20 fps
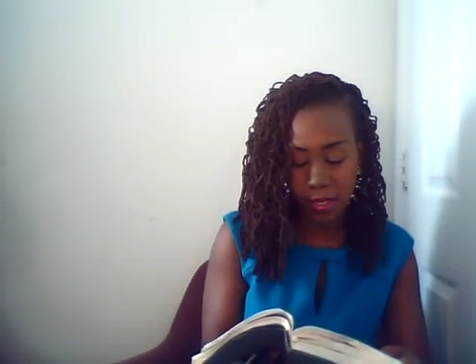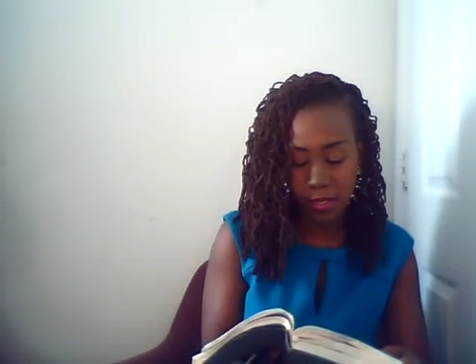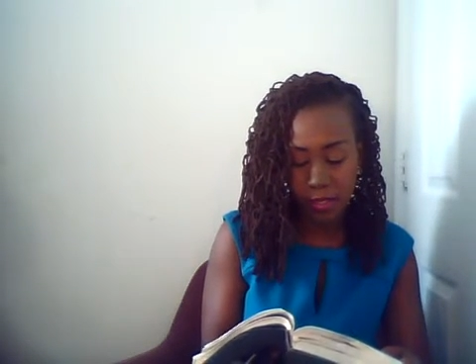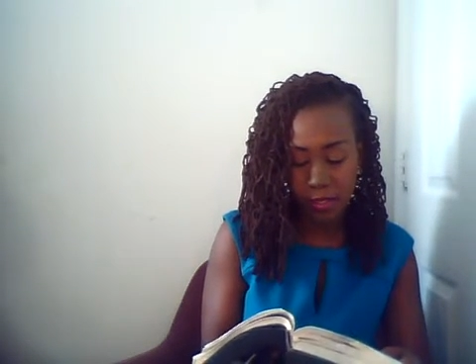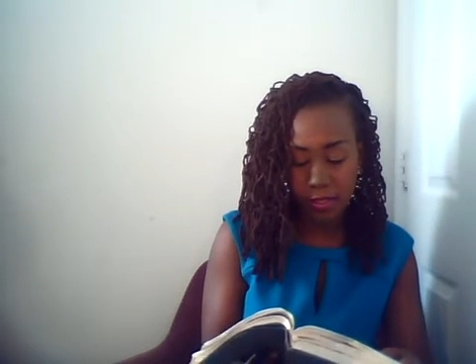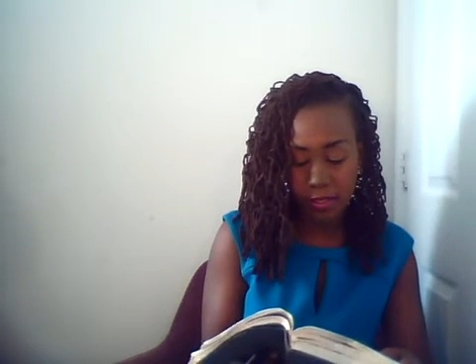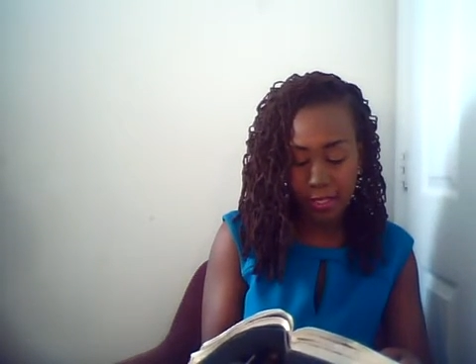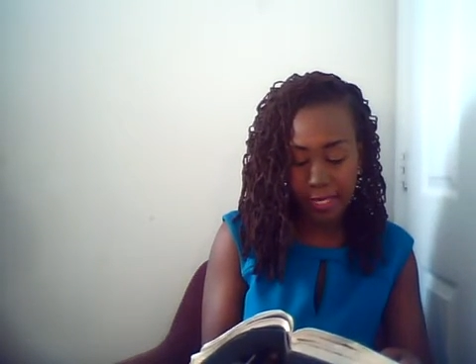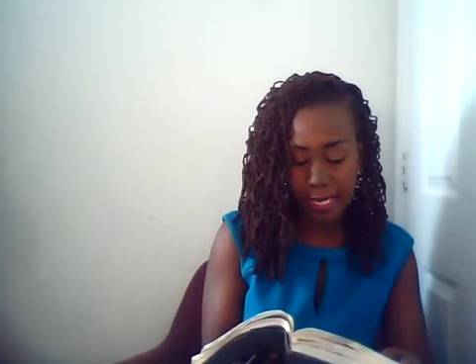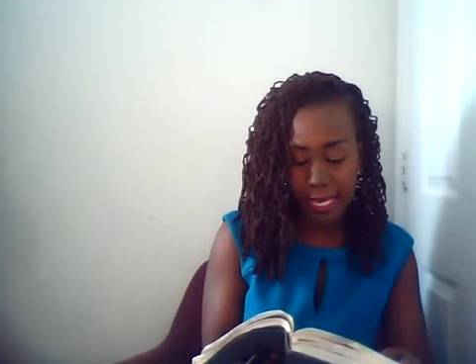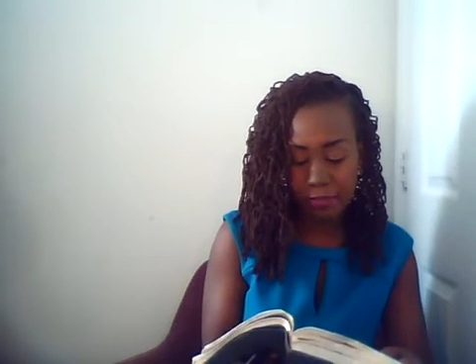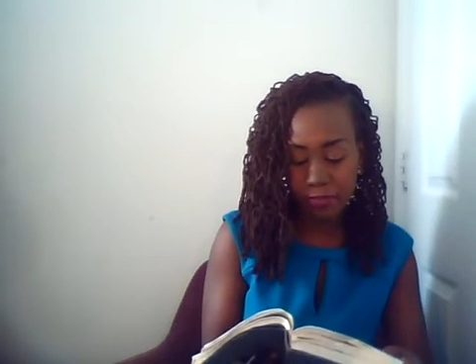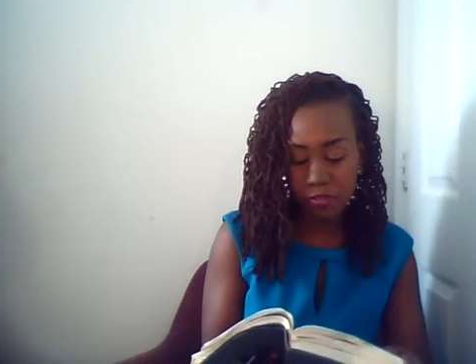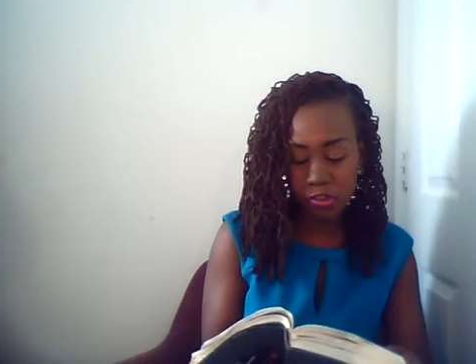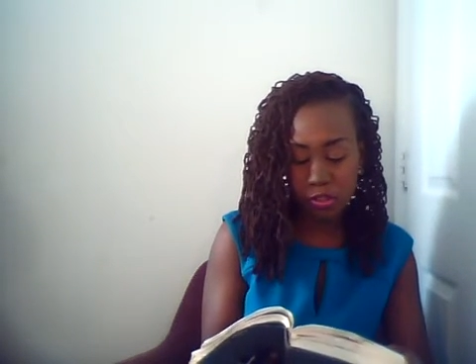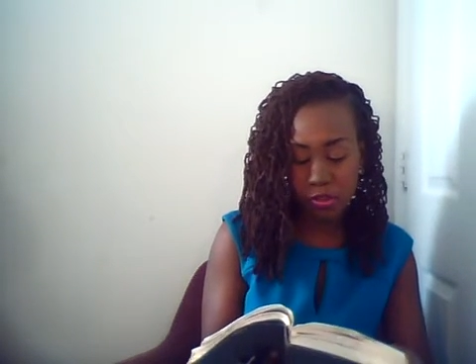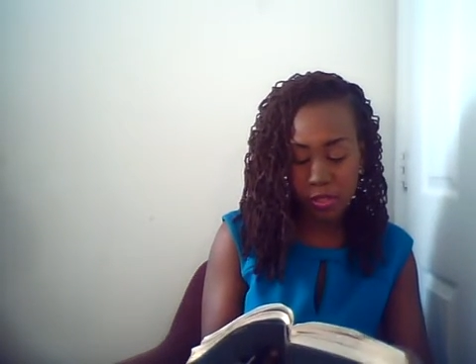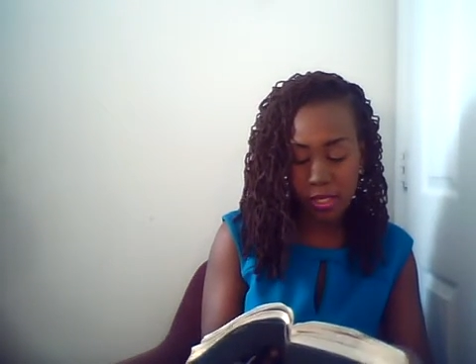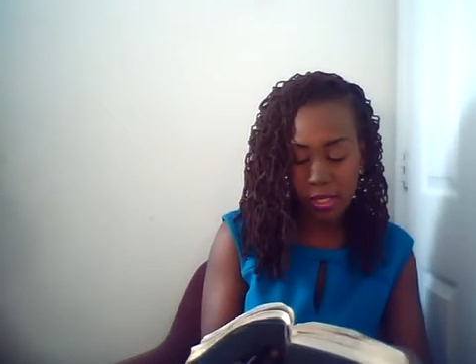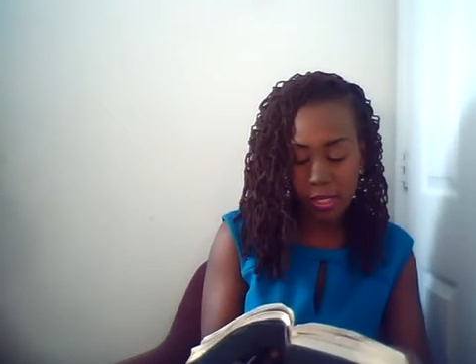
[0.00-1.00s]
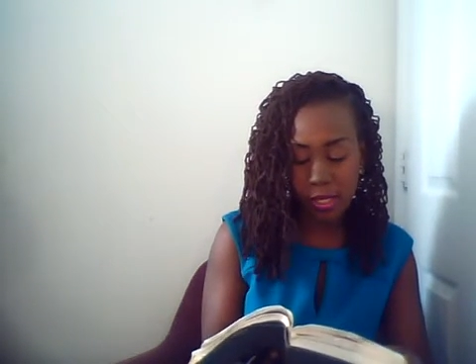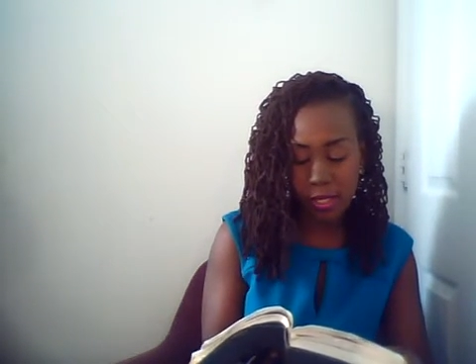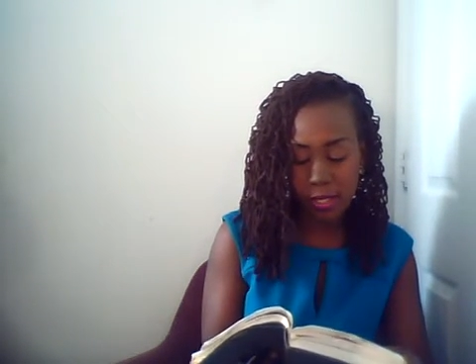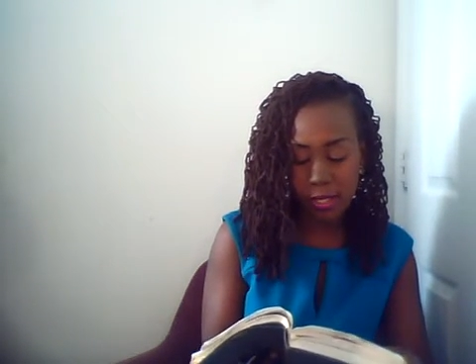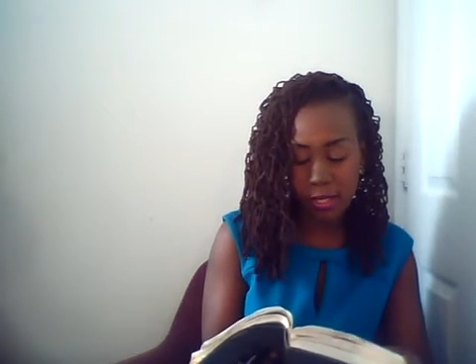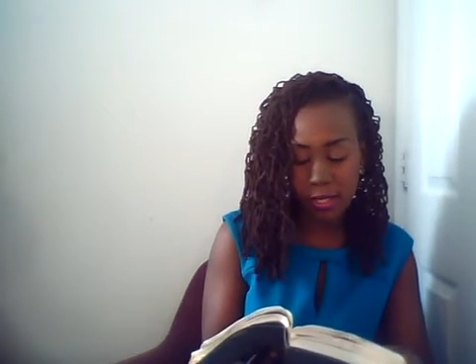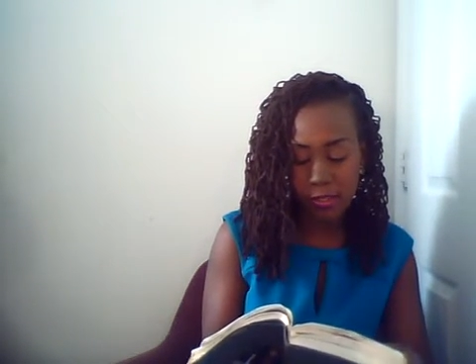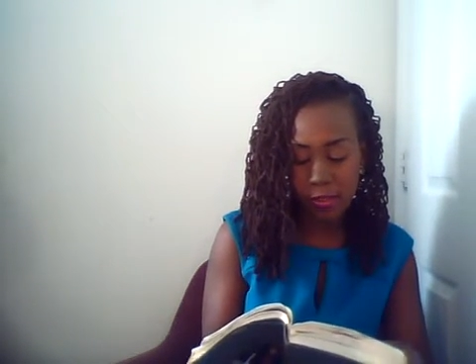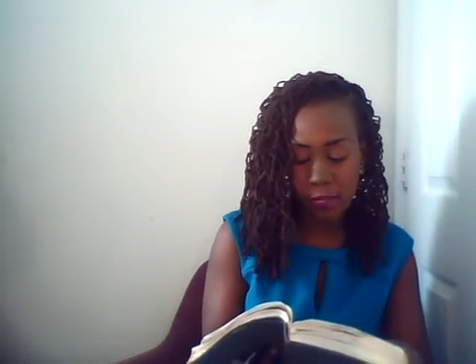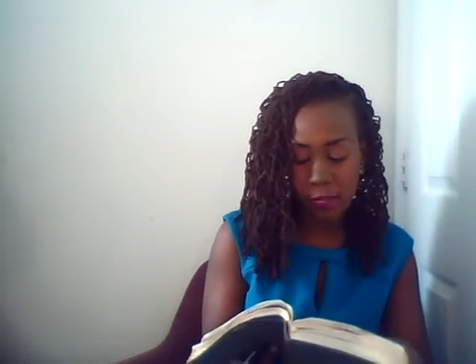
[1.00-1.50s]
he left Judea
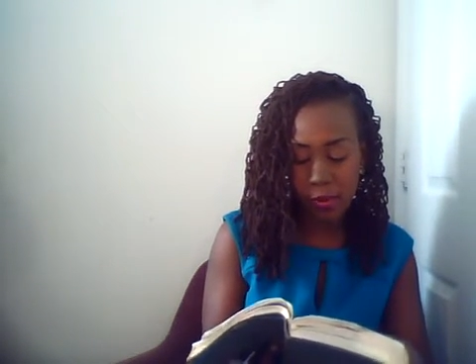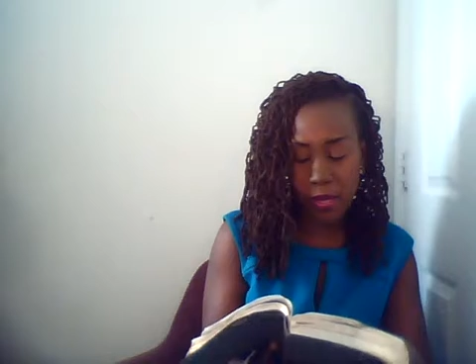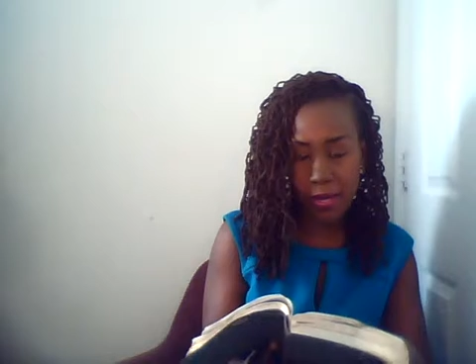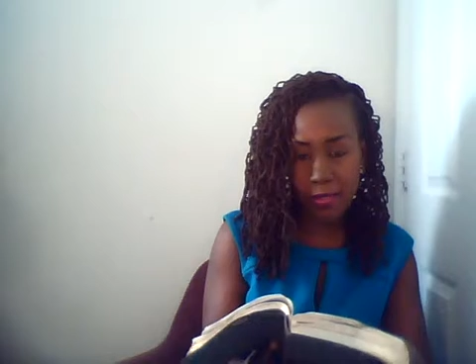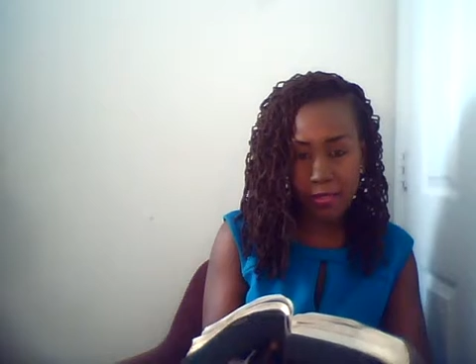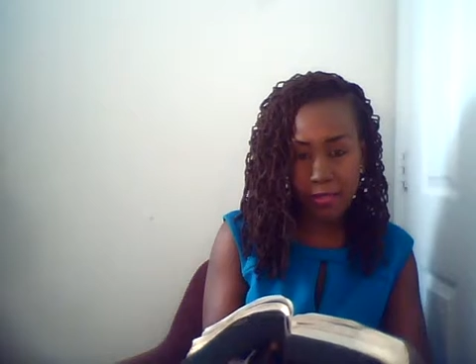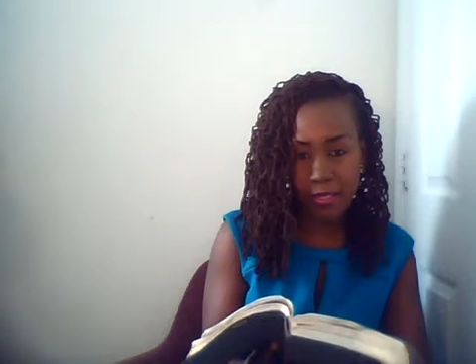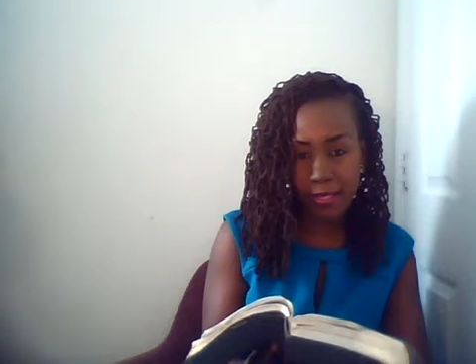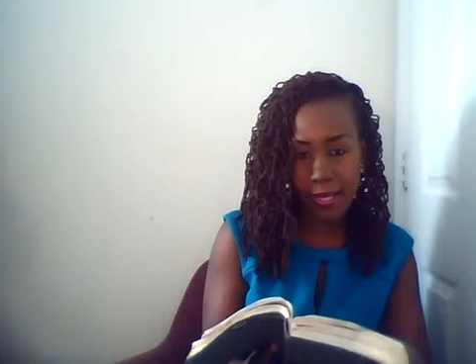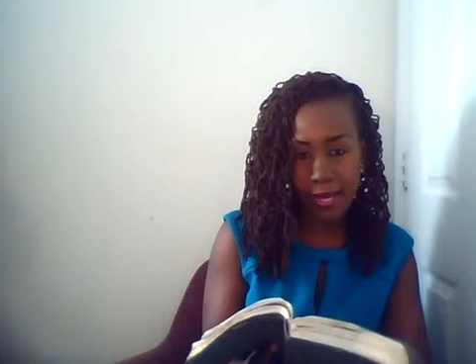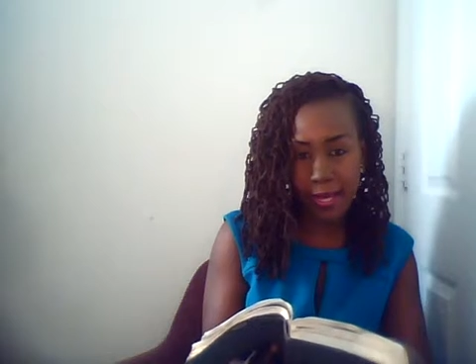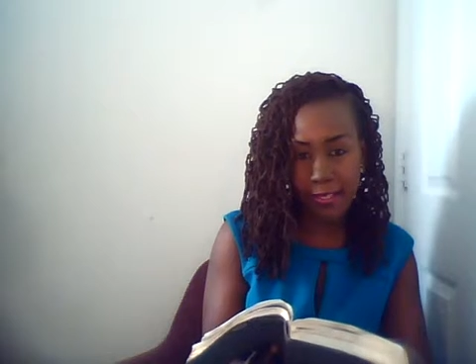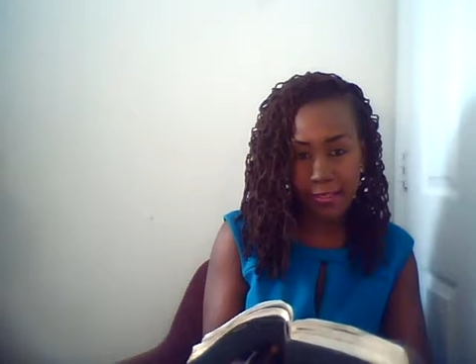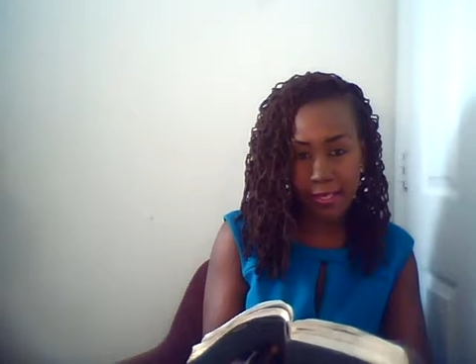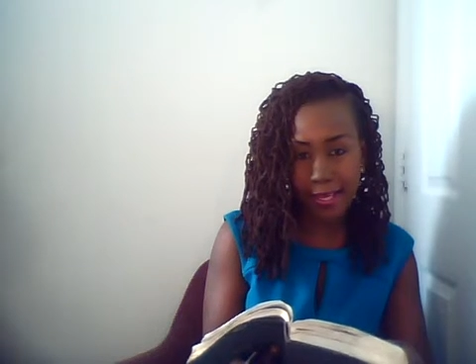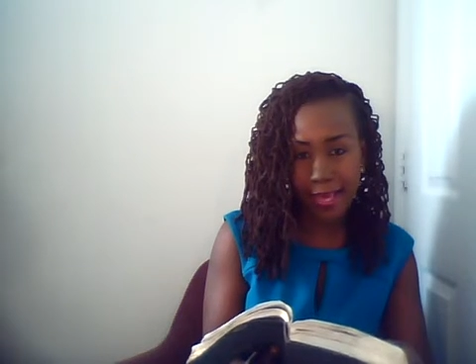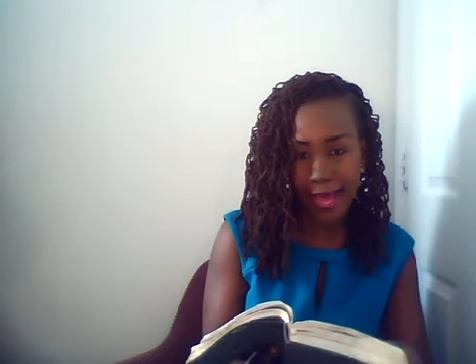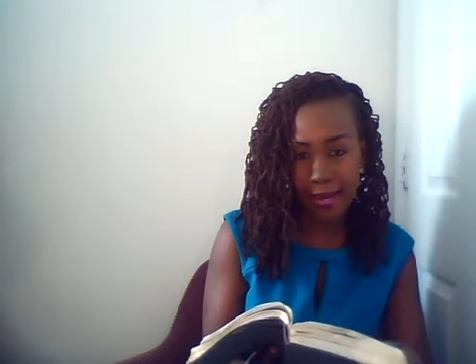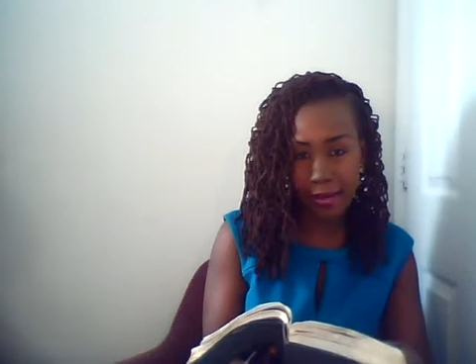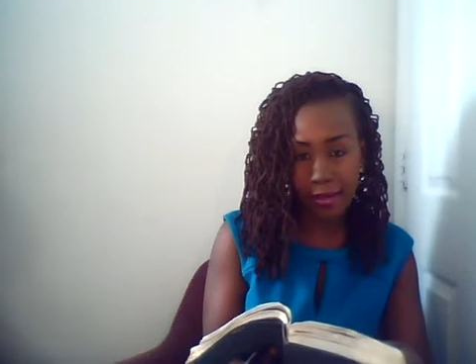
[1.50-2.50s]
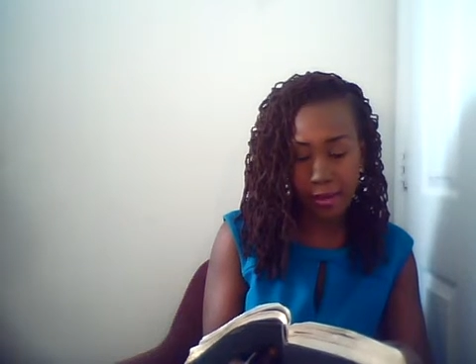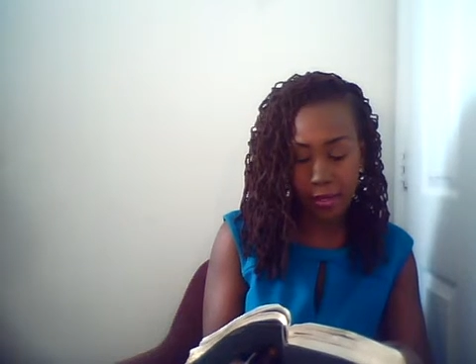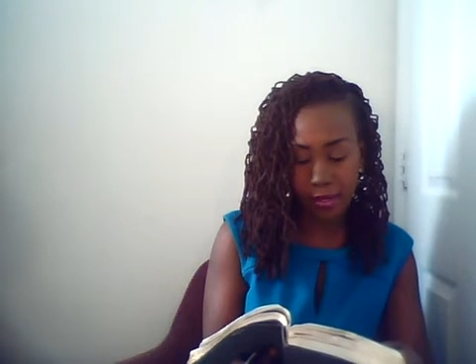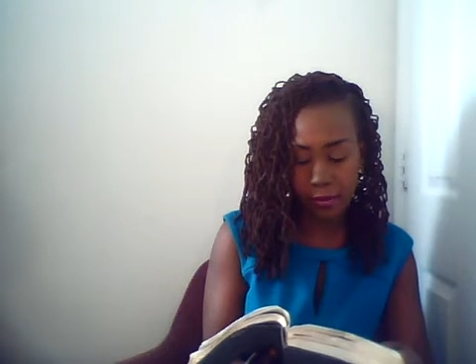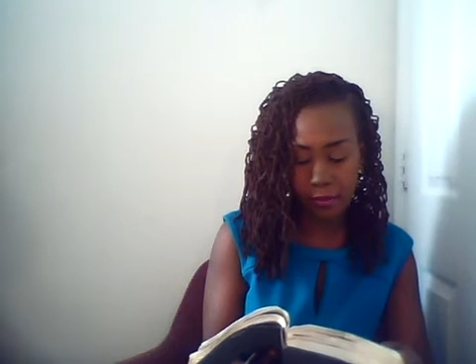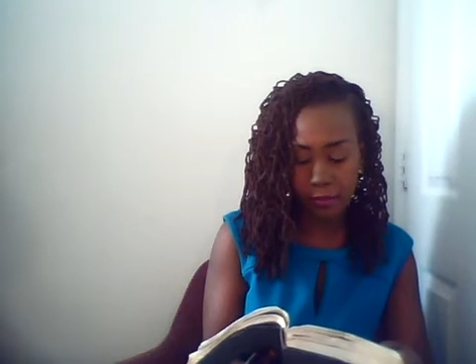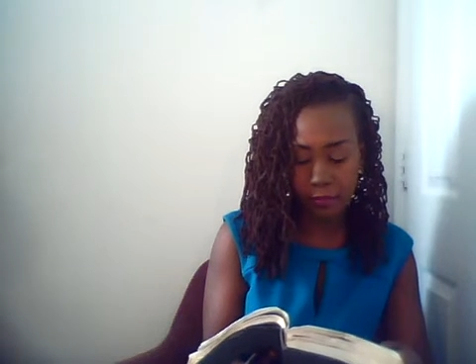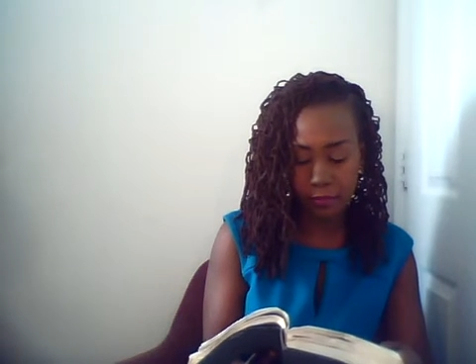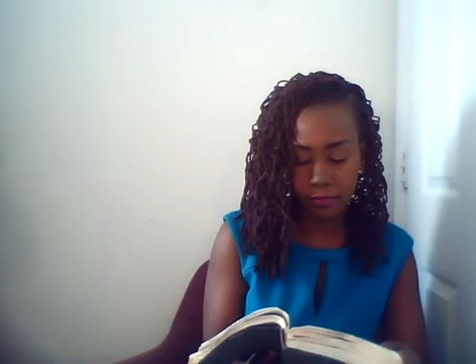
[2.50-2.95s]
and departed again to Galilee.